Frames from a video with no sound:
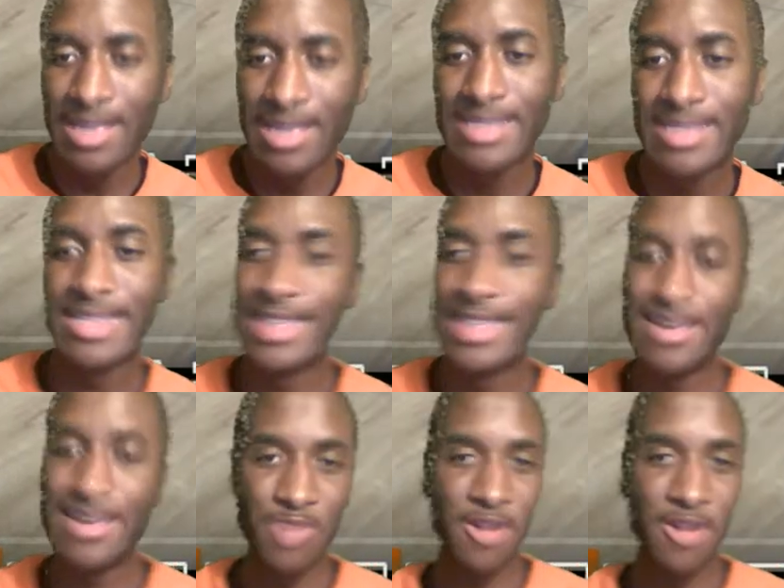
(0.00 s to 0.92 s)
to
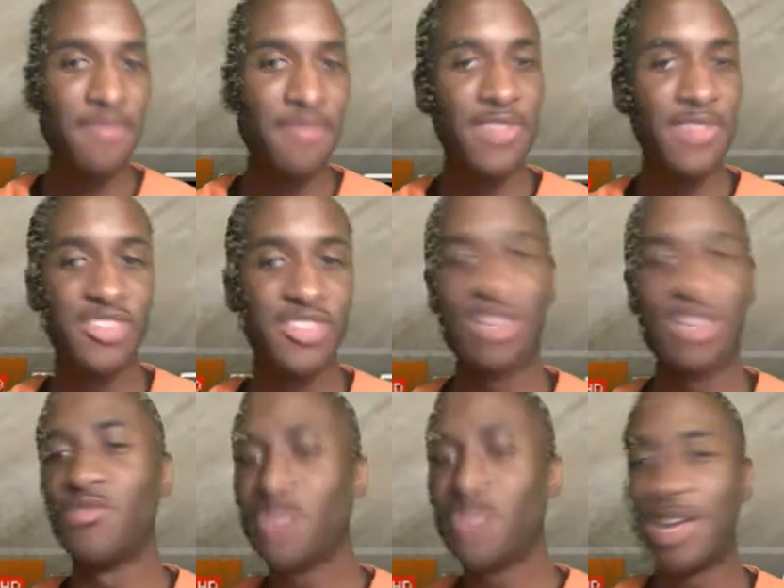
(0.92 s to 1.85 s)
dead ball officiate
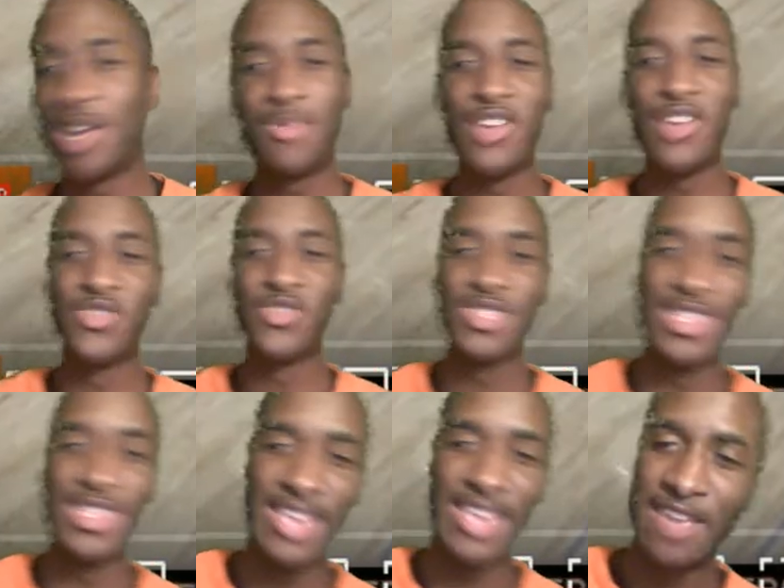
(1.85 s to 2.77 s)
when you got players to the
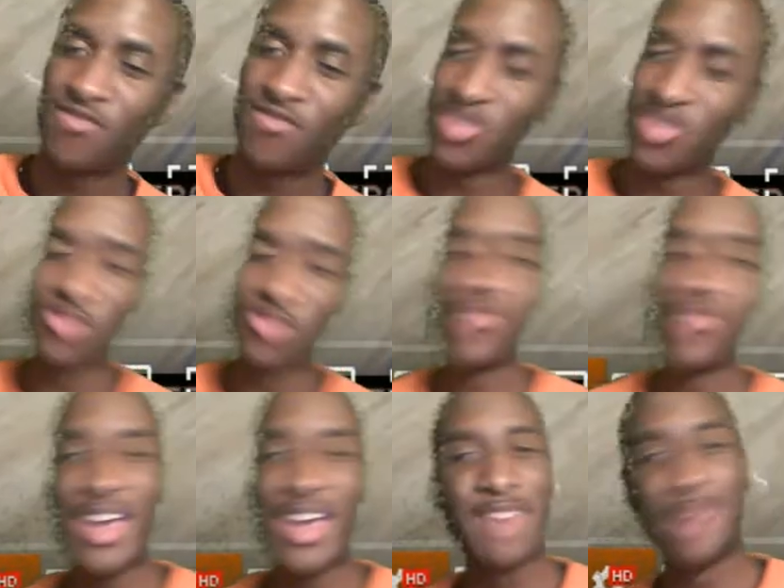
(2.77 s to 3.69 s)
left, to the
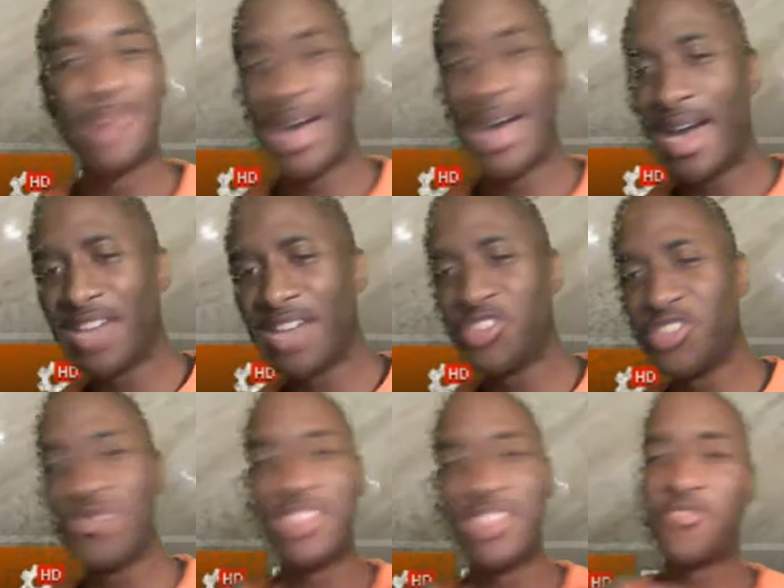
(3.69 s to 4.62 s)
right, behind you,
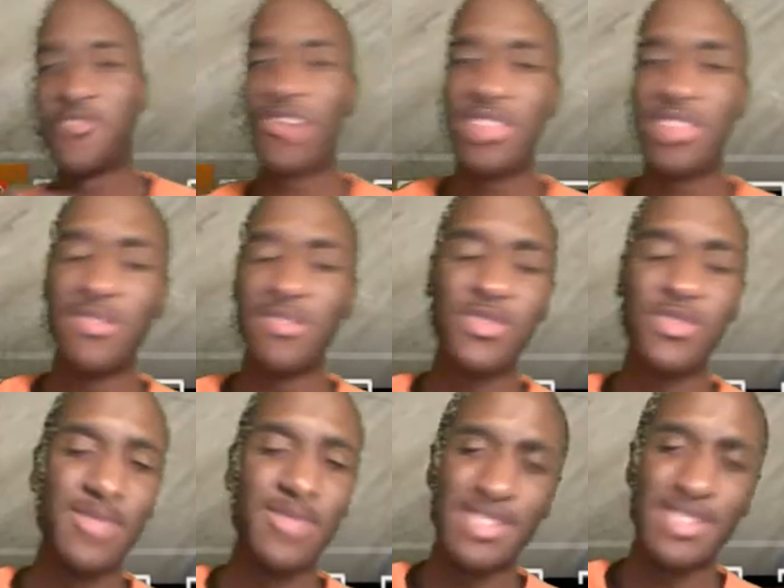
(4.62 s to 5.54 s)
and in front of you. So
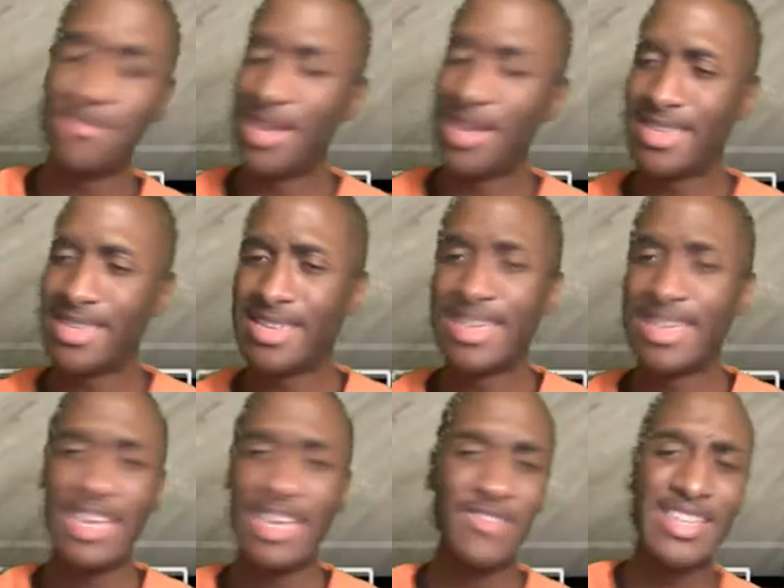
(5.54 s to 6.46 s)

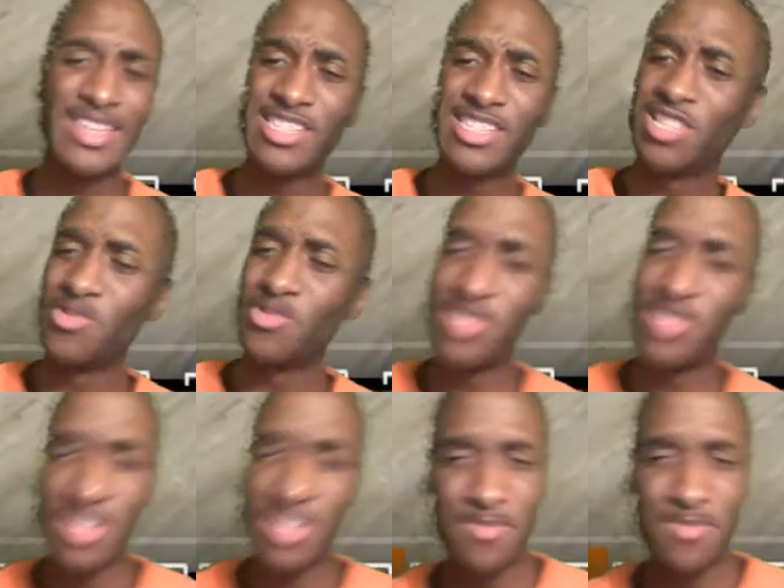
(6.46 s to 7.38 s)
if it gets a little
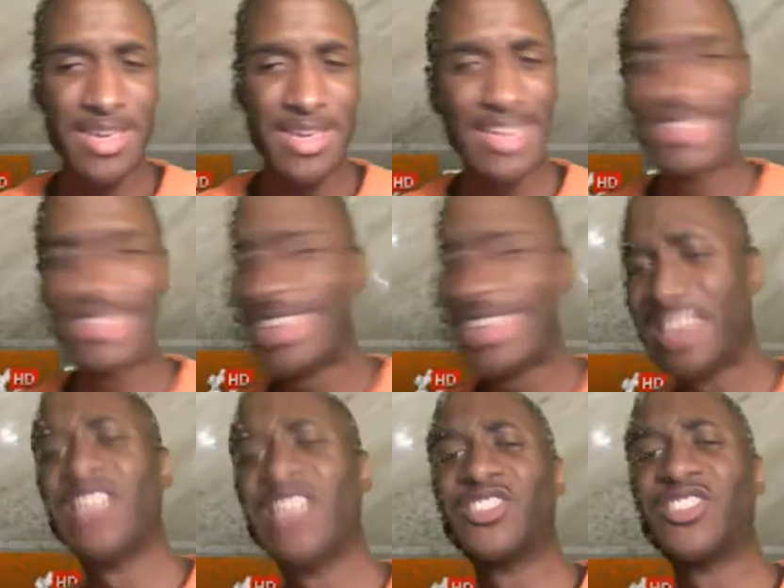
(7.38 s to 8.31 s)
chippy and
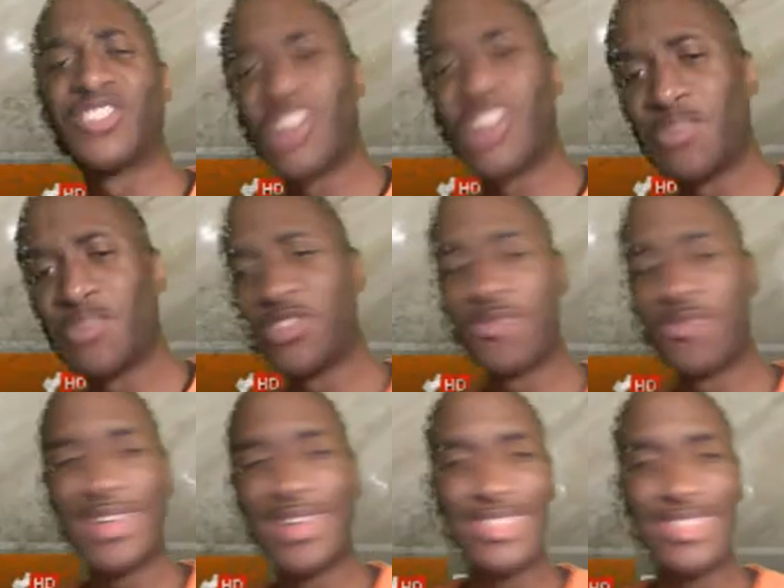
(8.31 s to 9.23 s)
a skirmish
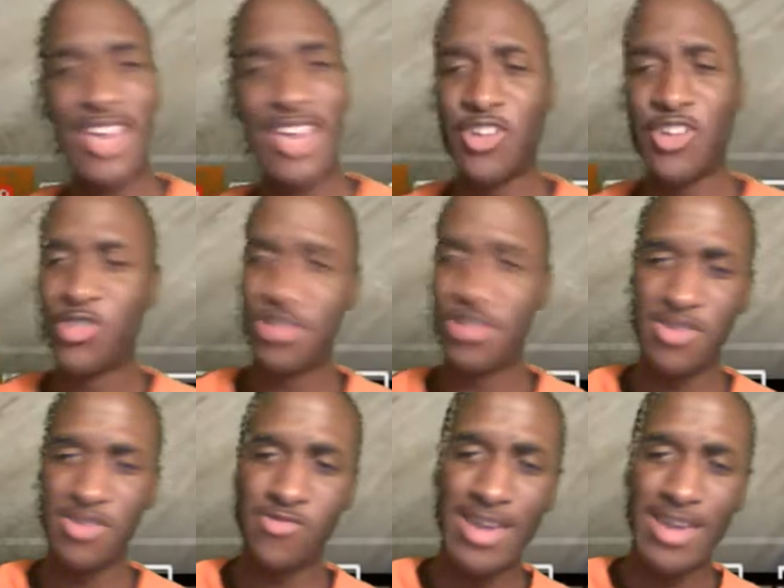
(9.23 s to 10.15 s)
breaks out, you're going to be
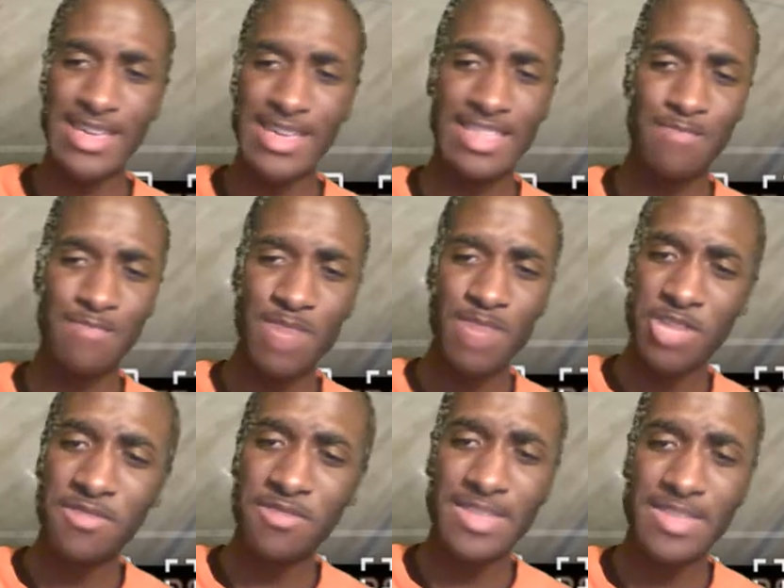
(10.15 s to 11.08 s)
right in the
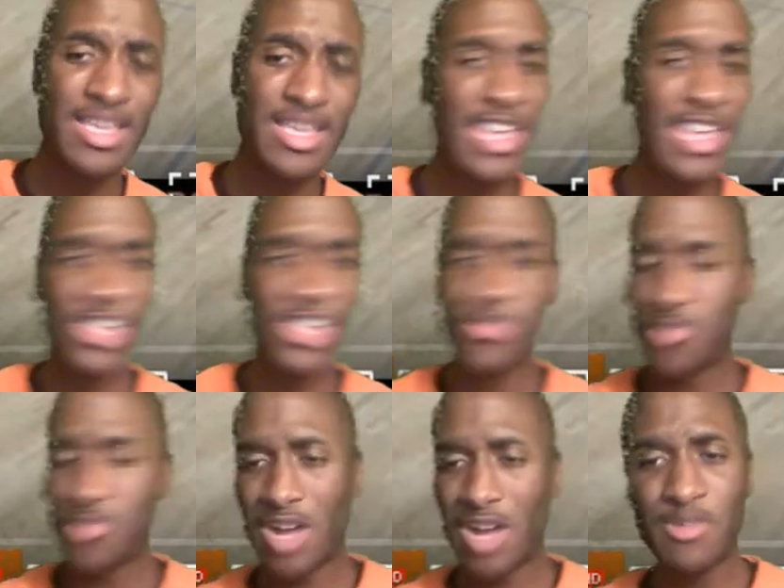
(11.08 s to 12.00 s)
middle of it, and you
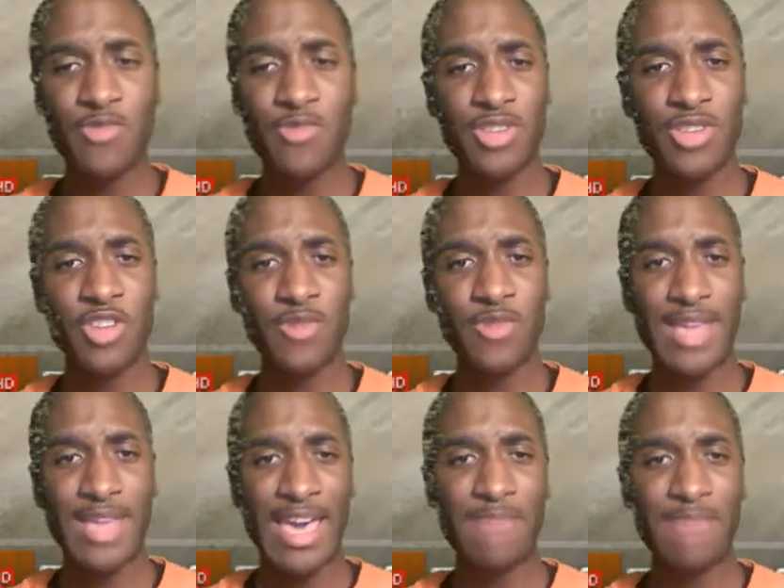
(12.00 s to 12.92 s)
probably won't know what
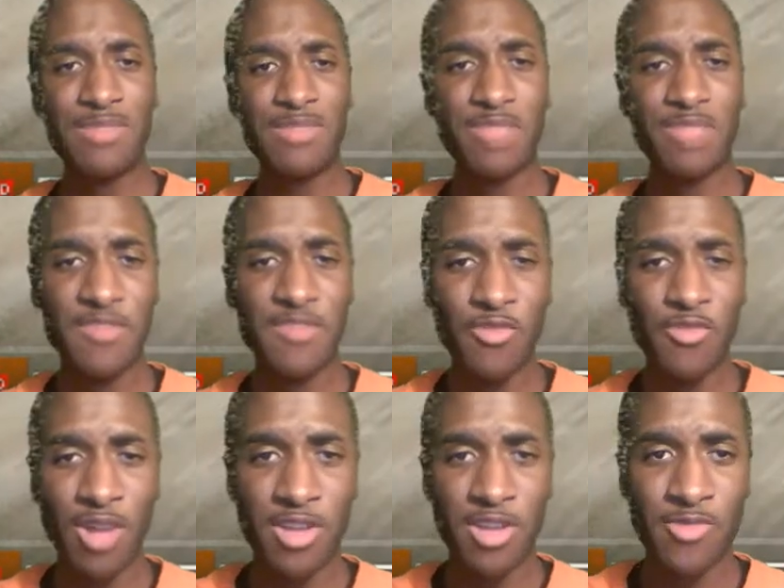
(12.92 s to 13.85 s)
happened. But if you
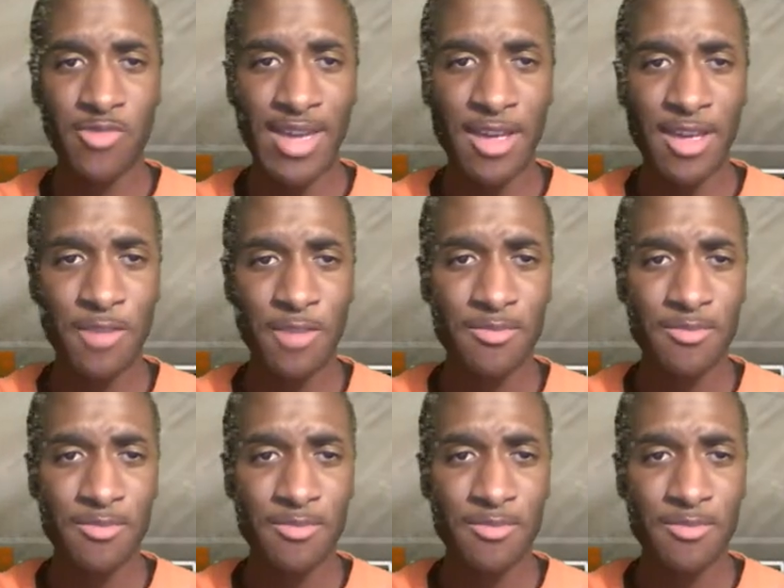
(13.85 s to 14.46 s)
walk around,